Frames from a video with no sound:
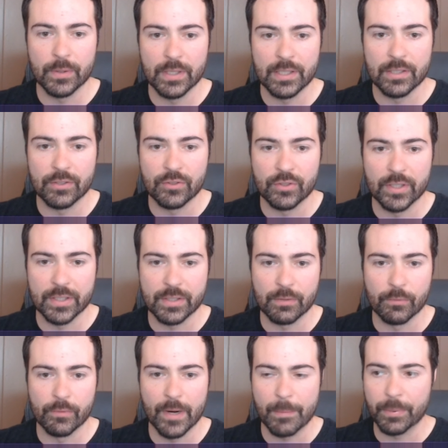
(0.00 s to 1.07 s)
is just
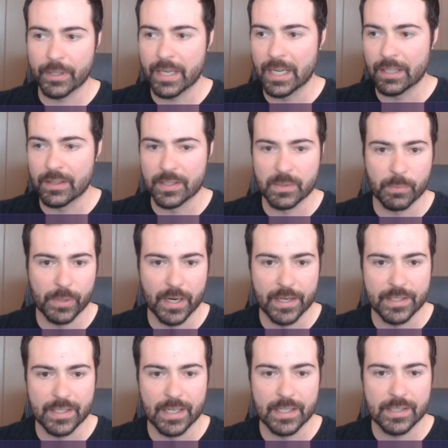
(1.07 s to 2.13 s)
replicate this
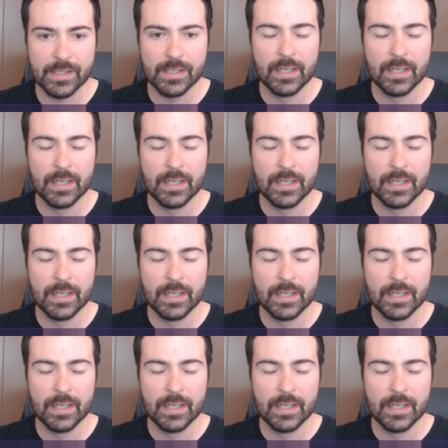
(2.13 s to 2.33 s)
process,